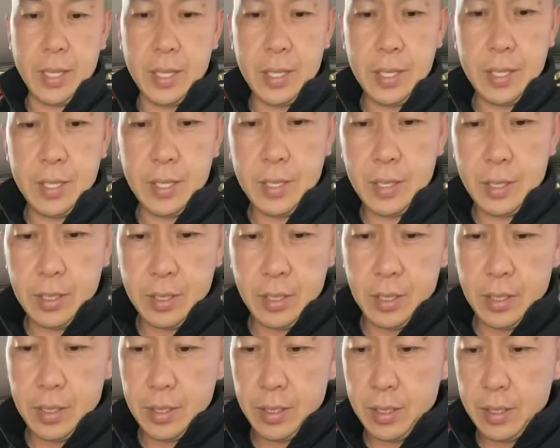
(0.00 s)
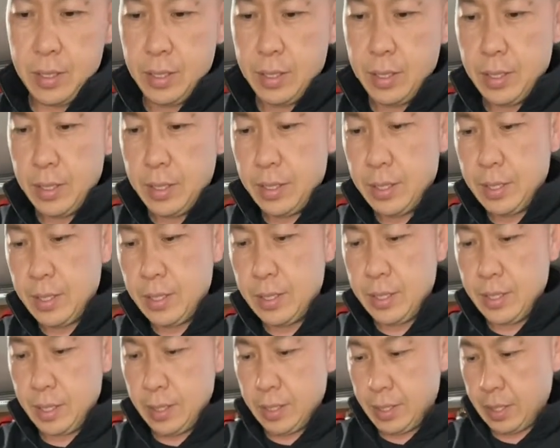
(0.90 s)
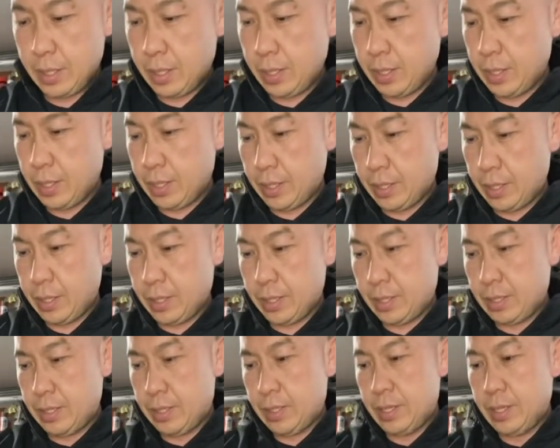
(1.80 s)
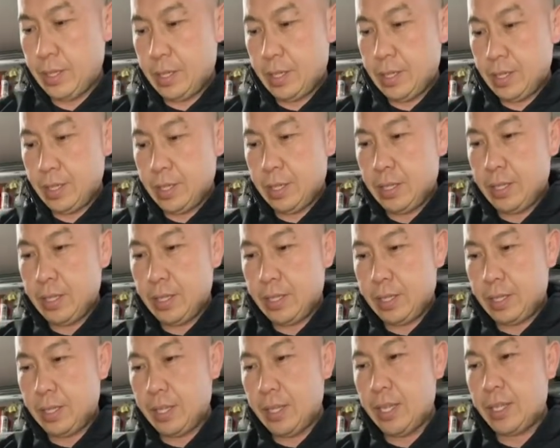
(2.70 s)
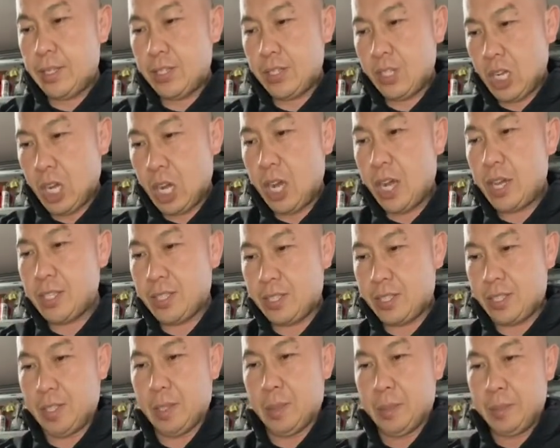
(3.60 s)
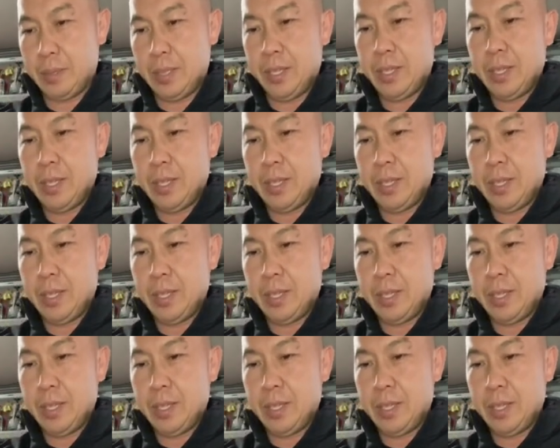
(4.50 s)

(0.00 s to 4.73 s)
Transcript: Look at the detail on this. This is awesome.